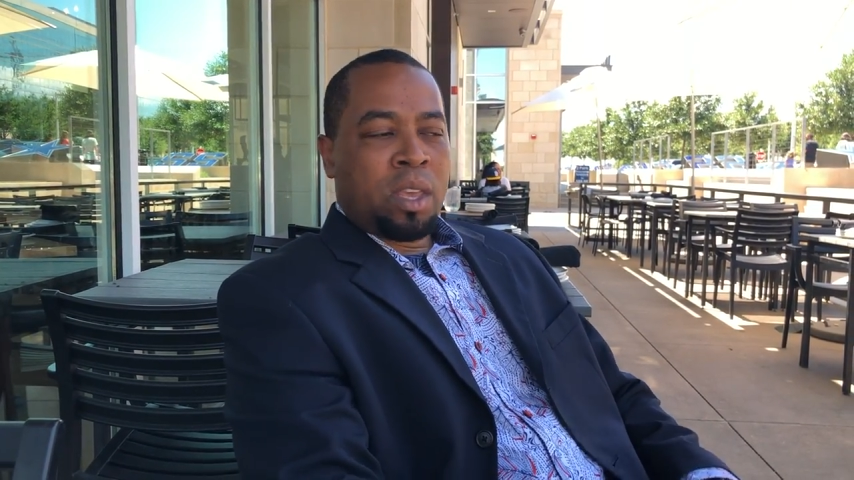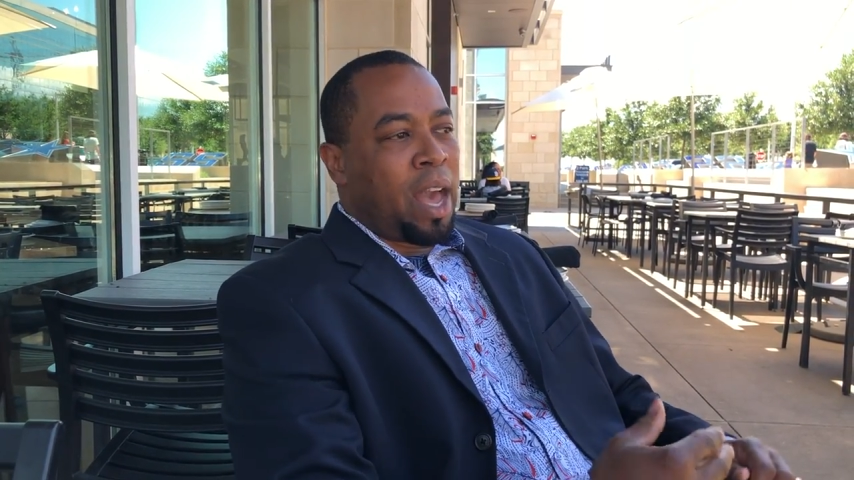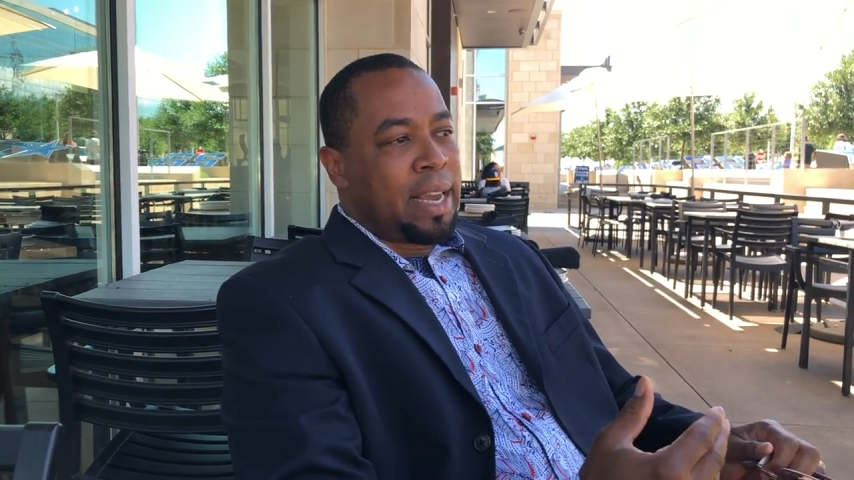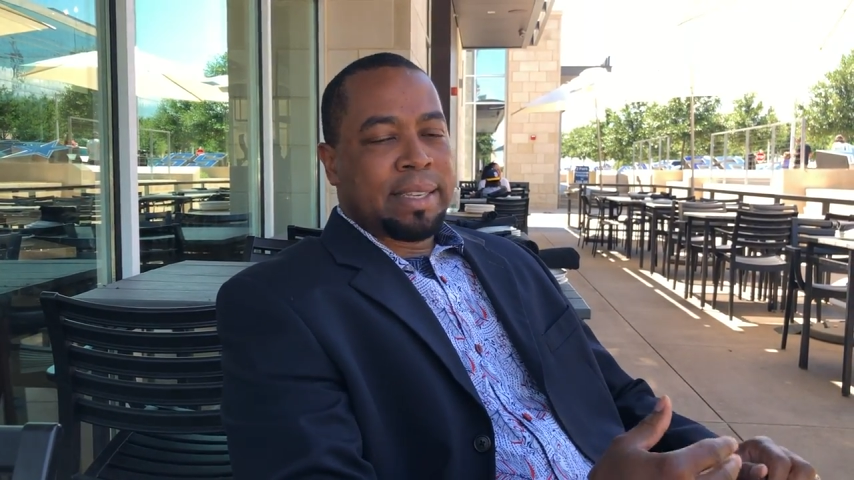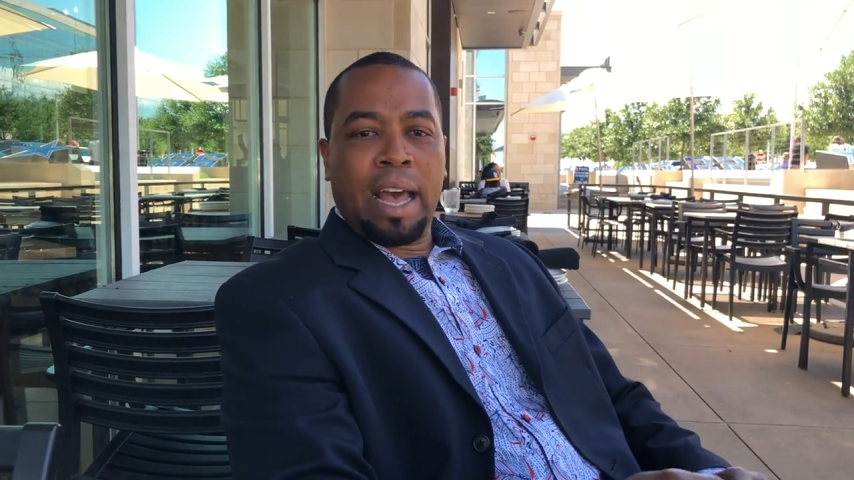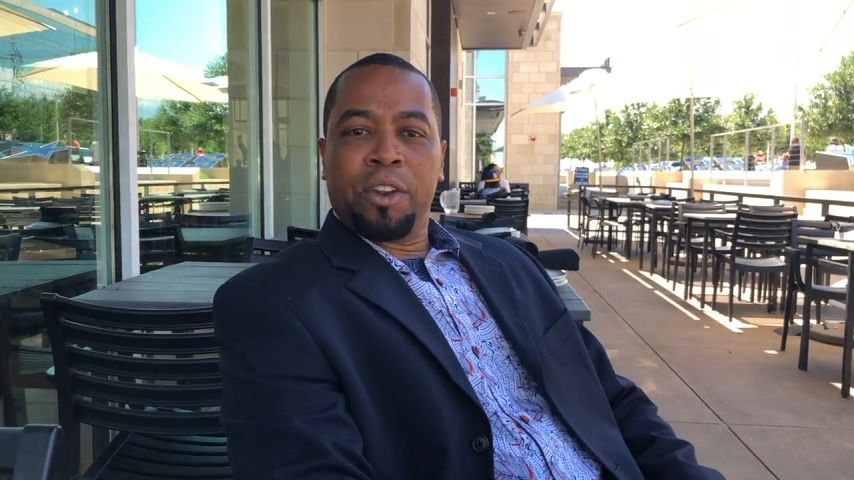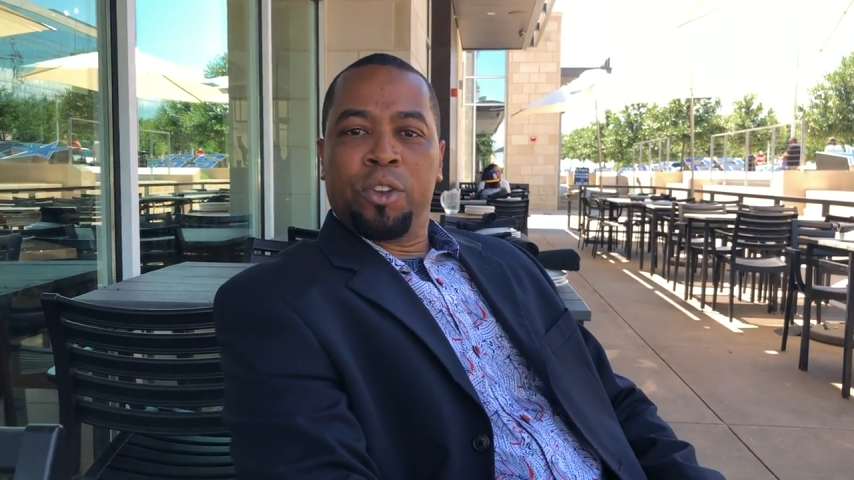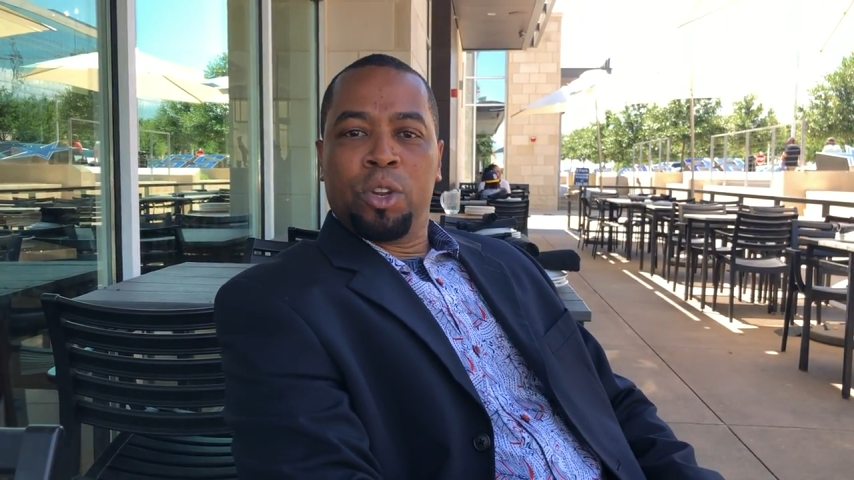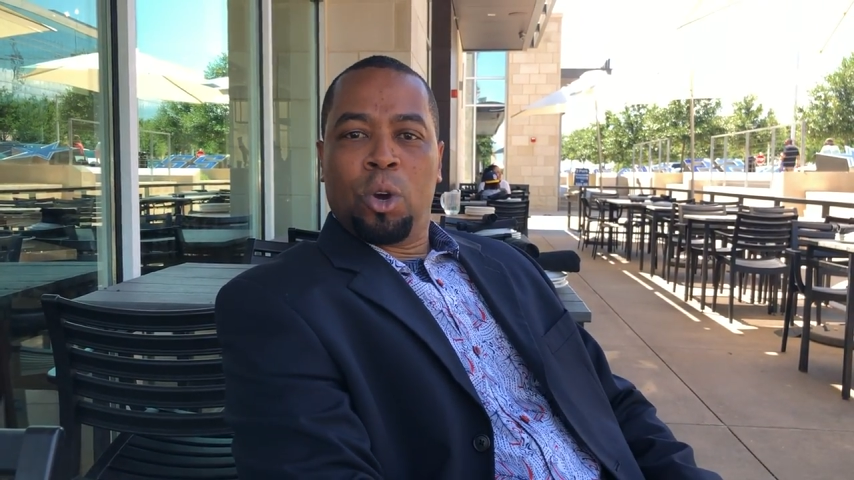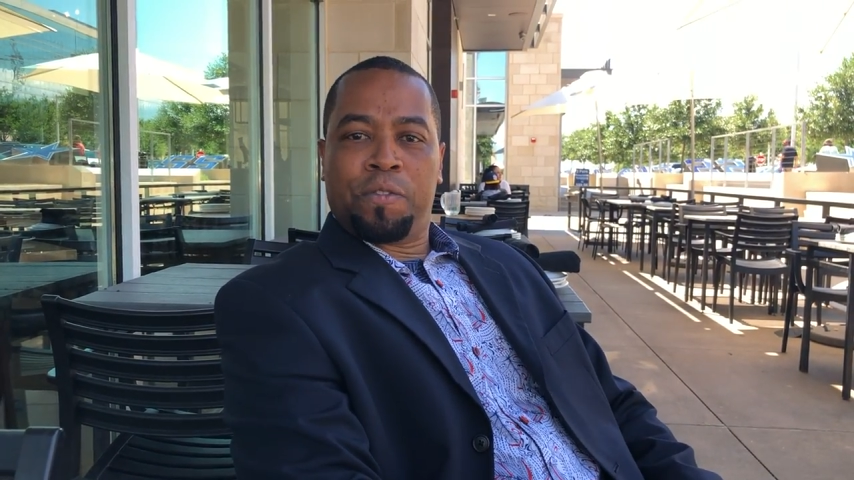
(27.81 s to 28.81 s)
Guys, how do
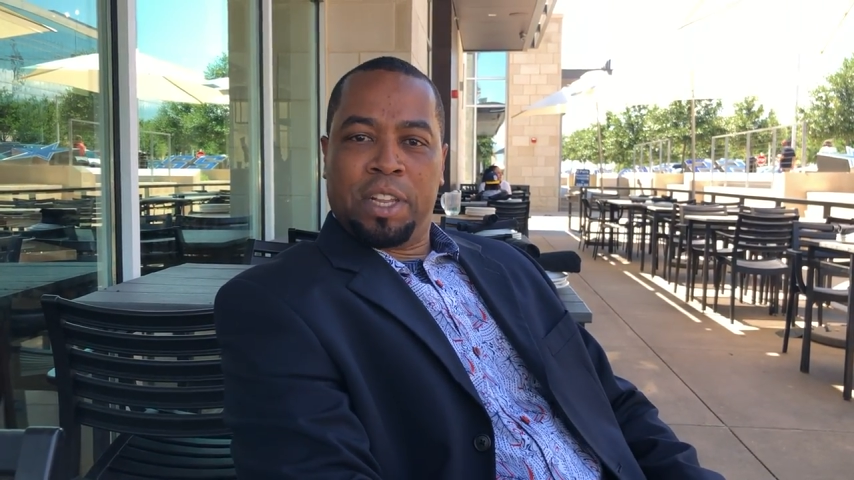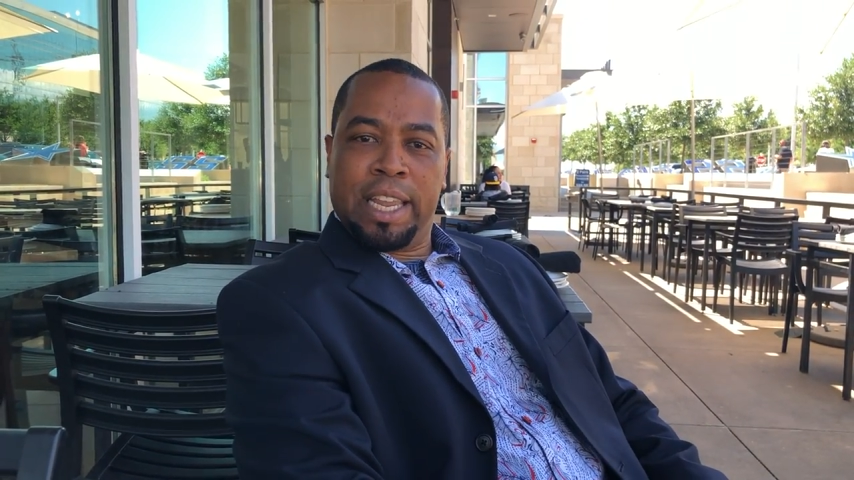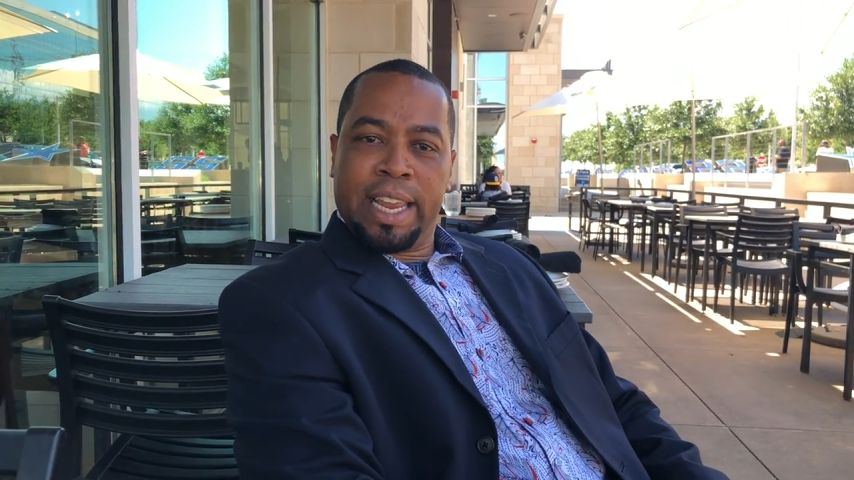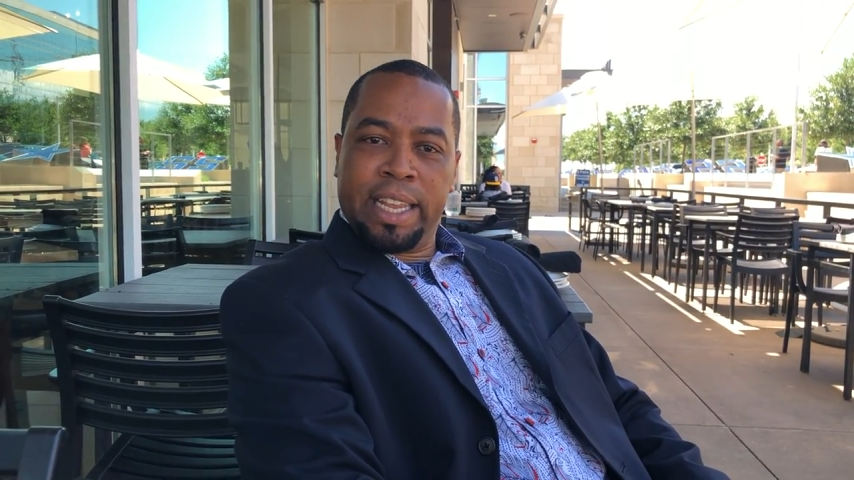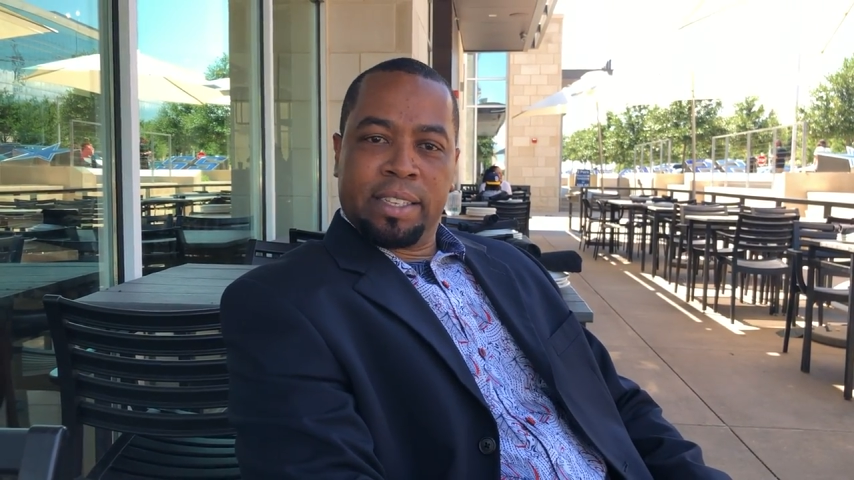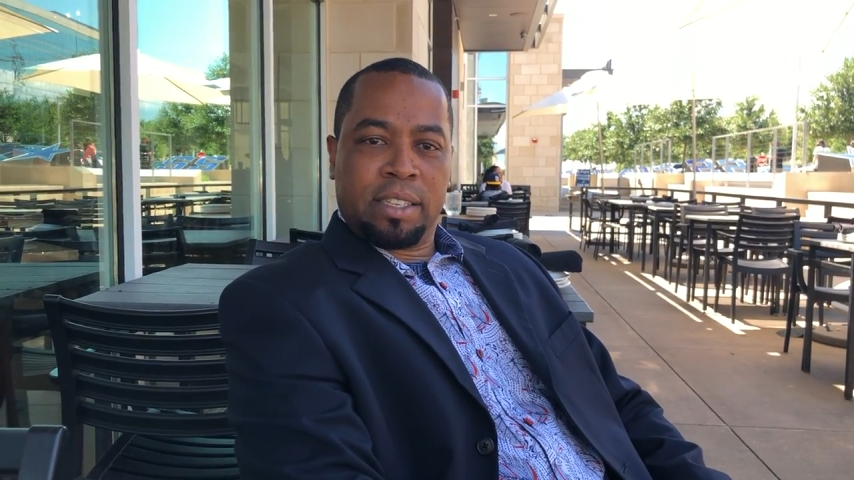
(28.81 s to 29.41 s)
you know if the lady